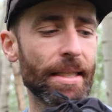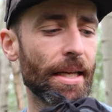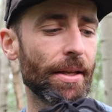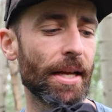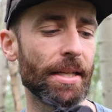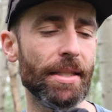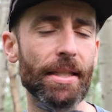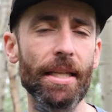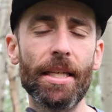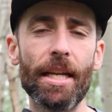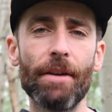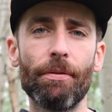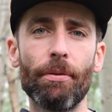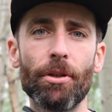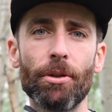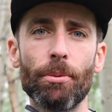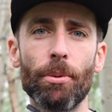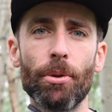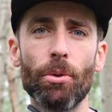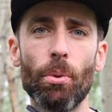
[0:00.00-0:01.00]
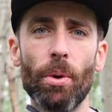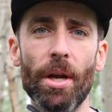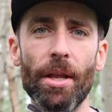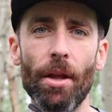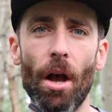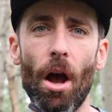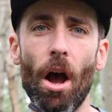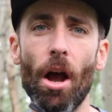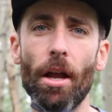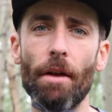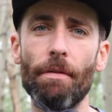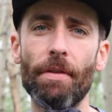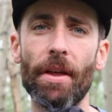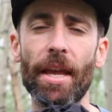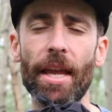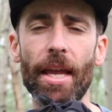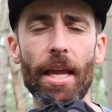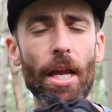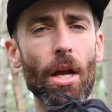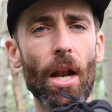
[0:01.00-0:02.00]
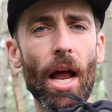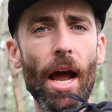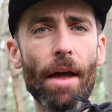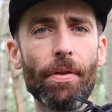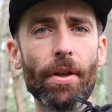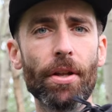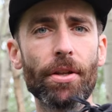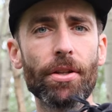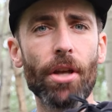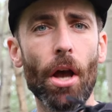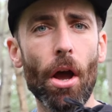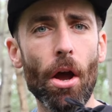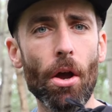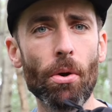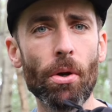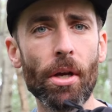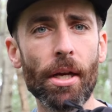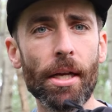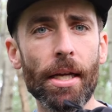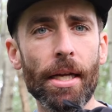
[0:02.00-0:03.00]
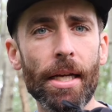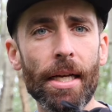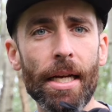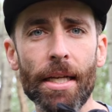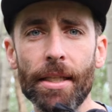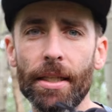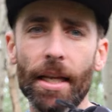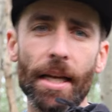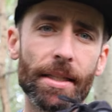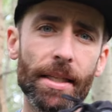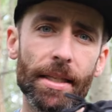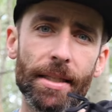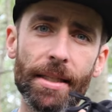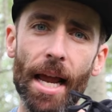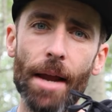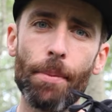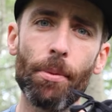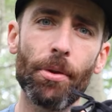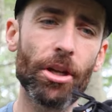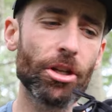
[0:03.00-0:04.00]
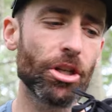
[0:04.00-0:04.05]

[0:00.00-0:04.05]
so that's the difference between the height of the heel and the toe. So that's the same on